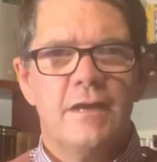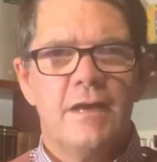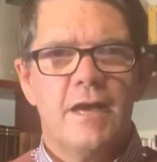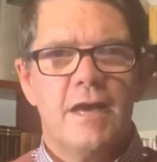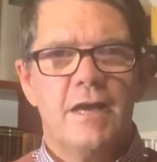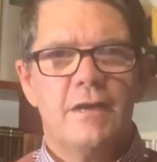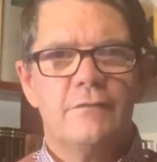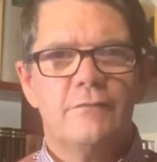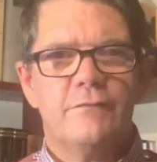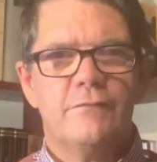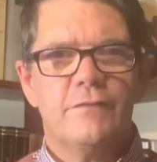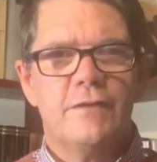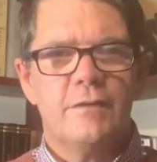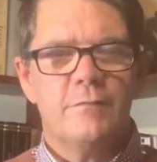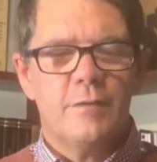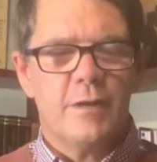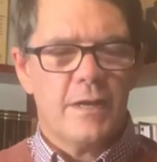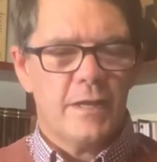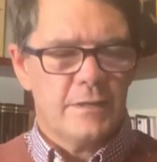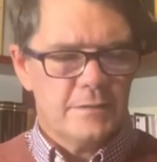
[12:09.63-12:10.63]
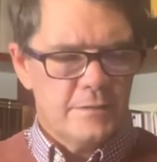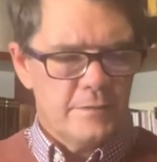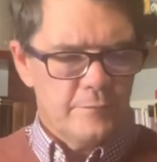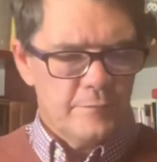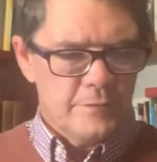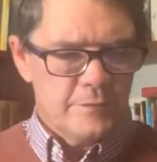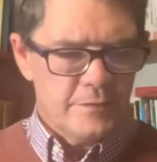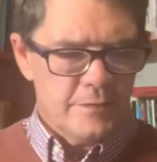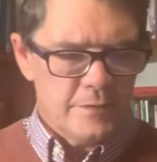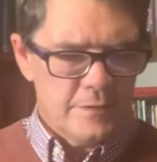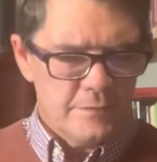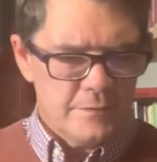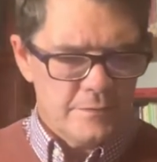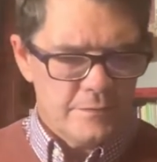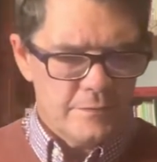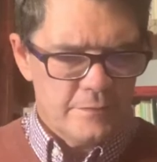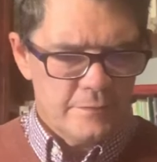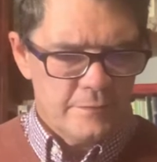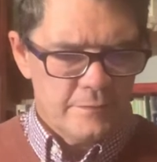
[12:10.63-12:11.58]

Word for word: and feeble activities.